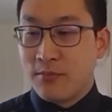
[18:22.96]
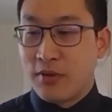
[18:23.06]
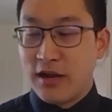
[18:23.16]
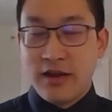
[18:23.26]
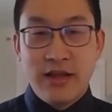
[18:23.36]

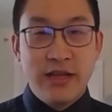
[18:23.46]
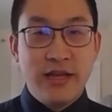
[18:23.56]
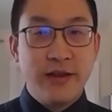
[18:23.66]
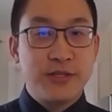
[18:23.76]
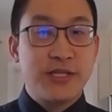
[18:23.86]
but
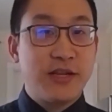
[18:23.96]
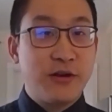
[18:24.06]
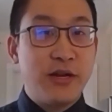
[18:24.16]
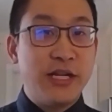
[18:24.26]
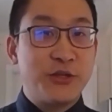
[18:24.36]
here's
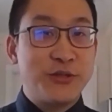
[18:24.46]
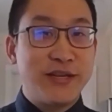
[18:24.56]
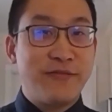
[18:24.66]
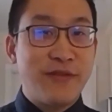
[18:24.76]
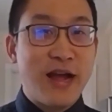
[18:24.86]
another
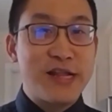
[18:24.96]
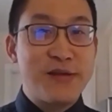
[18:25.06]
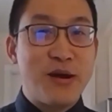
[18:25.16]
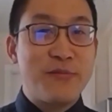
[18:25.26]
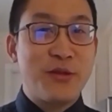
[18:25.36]
interesting fact
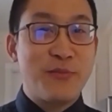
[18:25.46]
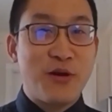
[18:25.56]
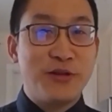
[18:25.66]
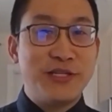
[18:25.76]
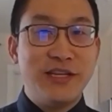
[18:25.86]
about the
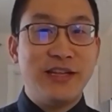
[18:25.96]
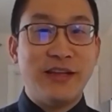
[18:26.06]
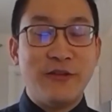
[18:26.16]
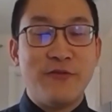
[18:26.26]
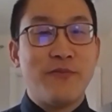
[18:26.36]
martini
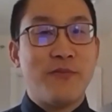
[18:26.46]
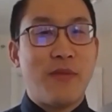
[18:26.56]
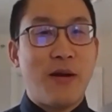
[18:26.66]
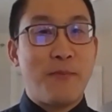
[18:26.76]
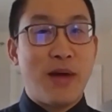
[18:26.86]
you
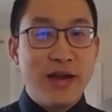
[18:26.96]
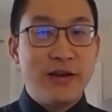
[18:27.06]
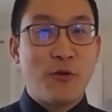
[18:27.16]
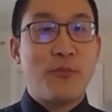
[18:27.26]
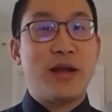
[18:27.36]

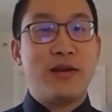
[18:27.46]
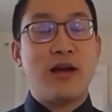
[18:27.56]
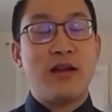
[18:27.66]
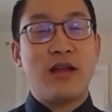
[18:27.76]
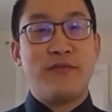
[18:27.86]
might or might
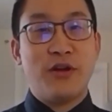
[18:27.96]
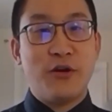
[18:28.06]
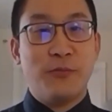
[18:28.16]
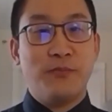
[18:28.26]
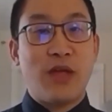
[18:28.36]
not have
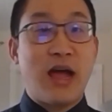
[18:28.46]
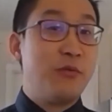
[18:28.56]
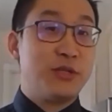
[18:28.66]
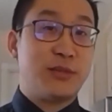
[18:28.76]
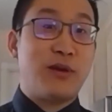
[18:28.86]
known. I
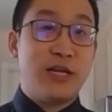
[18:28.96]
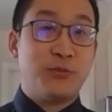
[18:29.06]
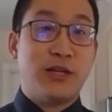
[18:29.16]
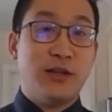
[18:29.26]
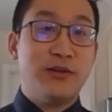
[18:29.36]
was surprised
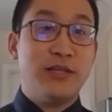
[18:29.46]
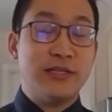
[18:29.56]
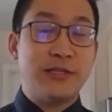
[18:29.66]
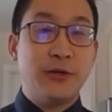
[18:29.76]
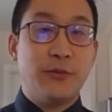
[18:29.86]
when I learned
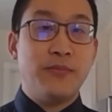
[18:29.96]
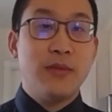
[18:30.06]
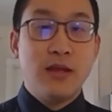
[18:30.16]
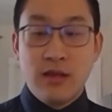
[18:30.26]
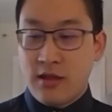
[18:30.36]
this too.
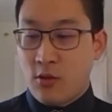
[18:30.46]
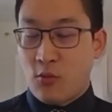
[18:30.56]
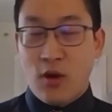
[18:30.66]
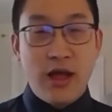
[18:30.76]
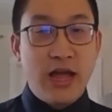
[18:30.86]

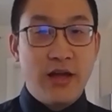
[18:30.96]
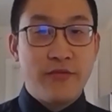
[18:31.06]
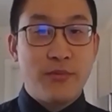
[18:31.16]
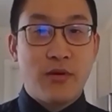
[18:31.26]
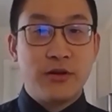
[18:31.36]
Why
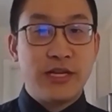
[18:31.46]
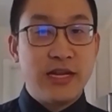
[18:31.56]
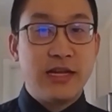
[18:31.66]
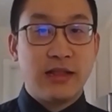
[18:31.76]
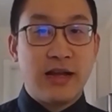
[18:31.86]
have a
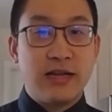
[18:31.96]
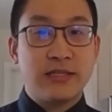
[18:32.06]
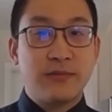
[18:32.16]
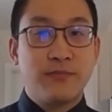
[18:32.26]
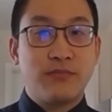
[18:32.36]
martini
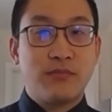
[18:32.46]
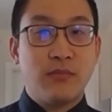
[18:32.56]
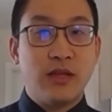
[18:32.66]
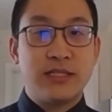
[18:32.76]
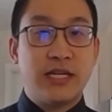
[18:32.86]
glass
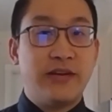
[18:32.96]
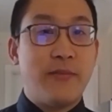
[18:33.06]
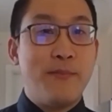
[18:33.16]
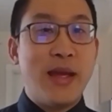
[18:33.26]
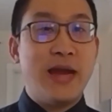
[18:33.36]
instead of
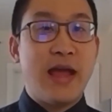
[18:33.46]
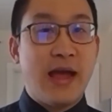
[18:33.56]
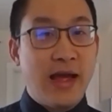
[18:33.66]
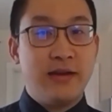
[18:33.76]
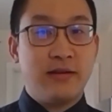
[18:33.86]
a
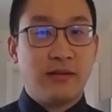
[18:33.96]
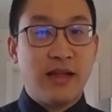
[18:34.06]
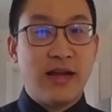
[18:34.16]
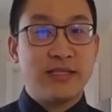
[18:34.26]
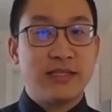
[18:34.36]
Manhattan
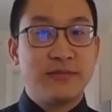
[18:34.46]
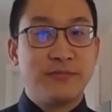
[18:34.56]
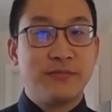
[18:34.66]
glass?